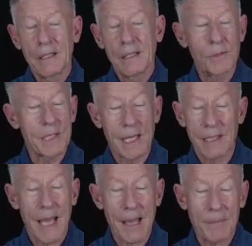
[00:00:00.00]
who
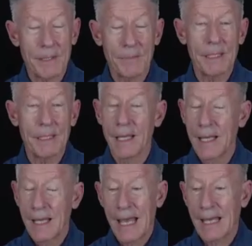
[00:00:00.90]
happened to be
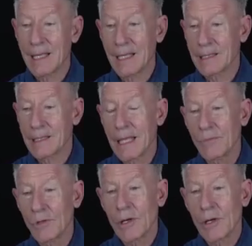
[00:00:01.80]
at that same